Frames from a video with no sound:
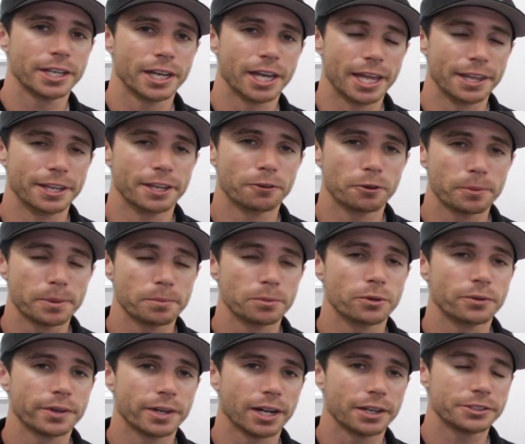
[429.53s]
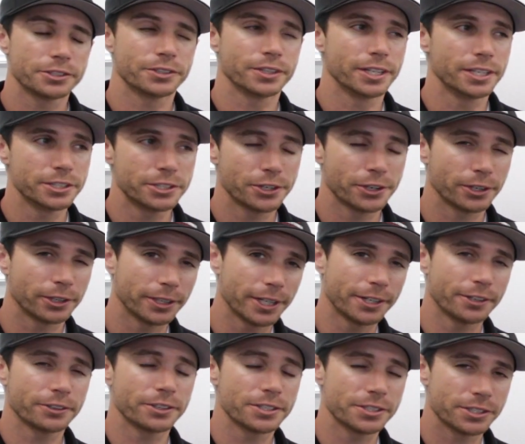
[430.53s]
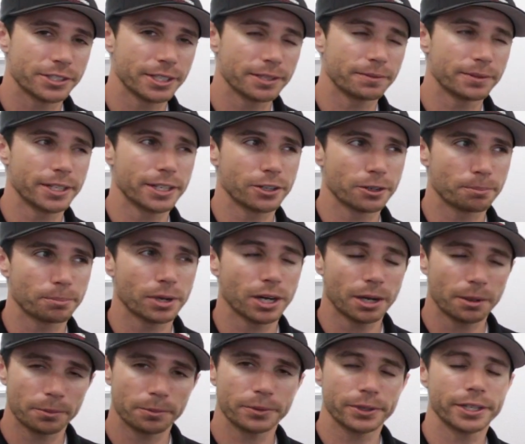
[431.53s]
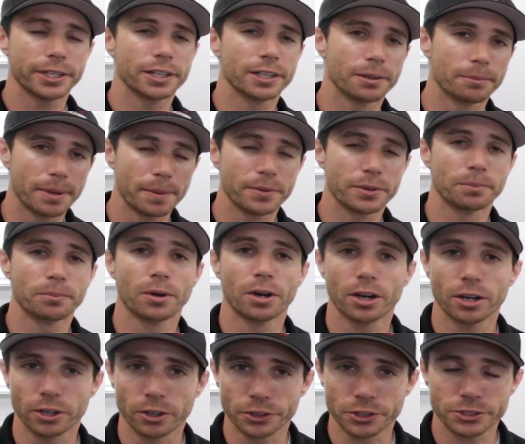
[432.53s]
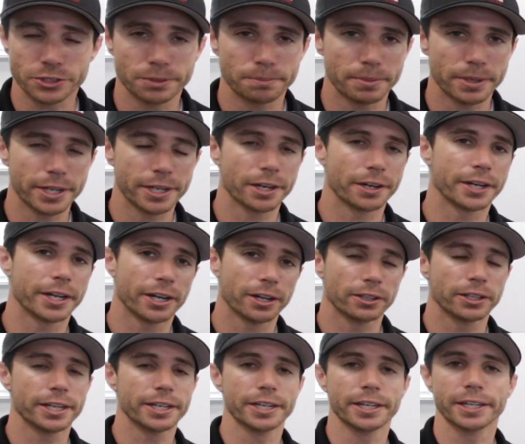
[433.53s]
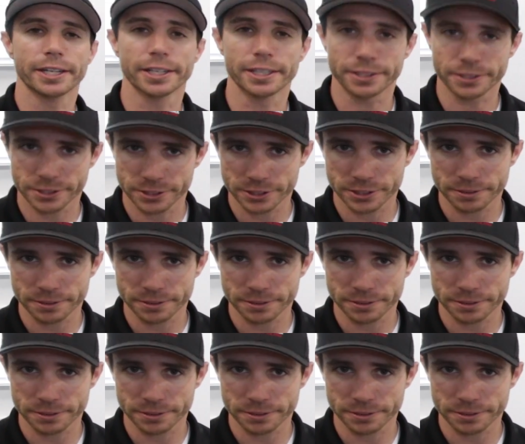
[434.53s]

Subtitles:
And then we'll be moving on to the interior later this evening, or probably maybe tomorrow, just depending on how late it gets.